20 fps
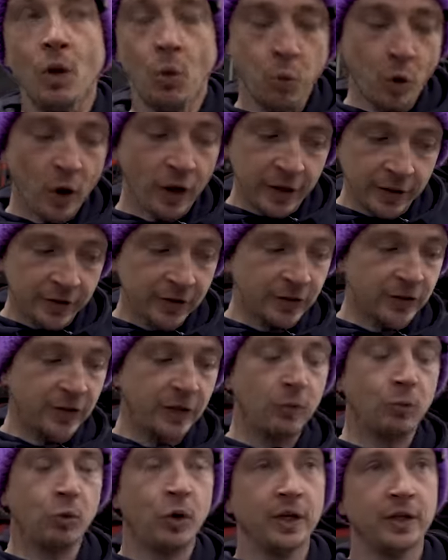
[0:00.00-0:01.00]
Why does
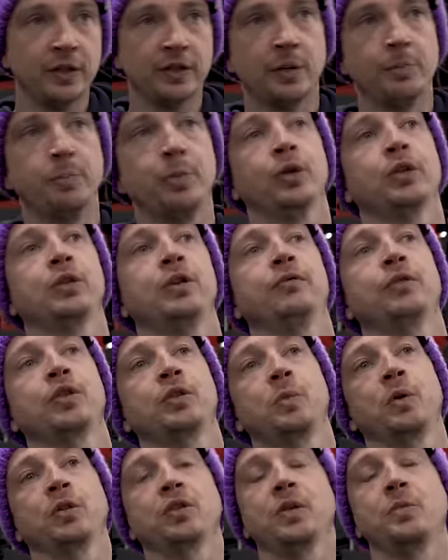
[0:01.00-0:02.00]
it, why is the burden of
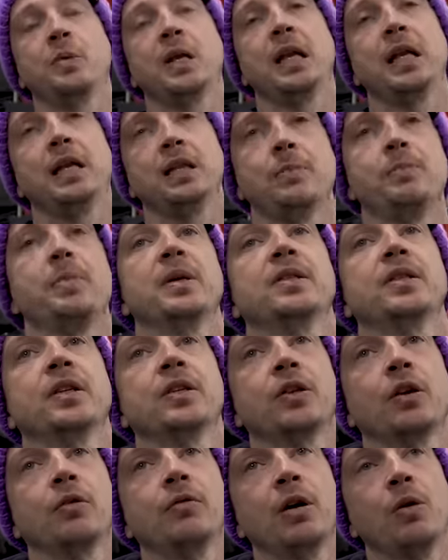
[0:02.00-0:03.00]
responsibility the
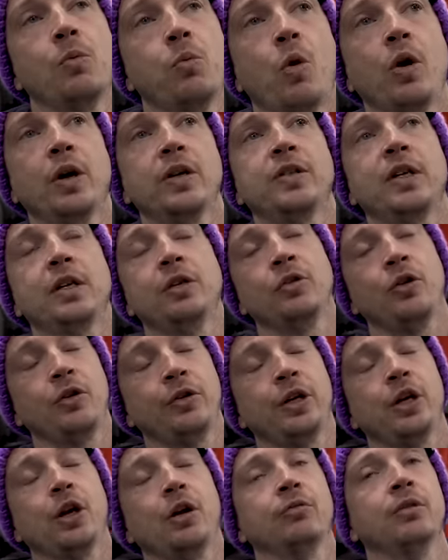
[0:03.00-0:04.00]
business owner? Why is it not
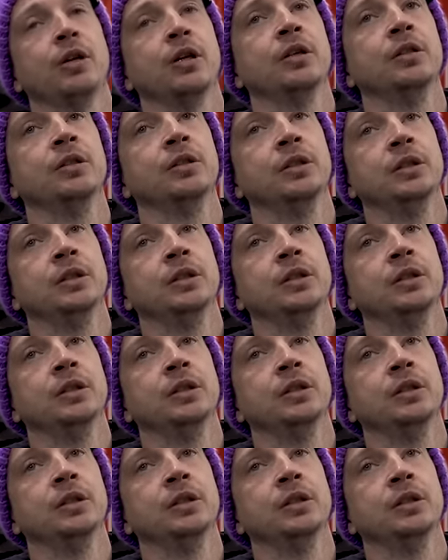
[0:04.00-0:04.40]
the owner?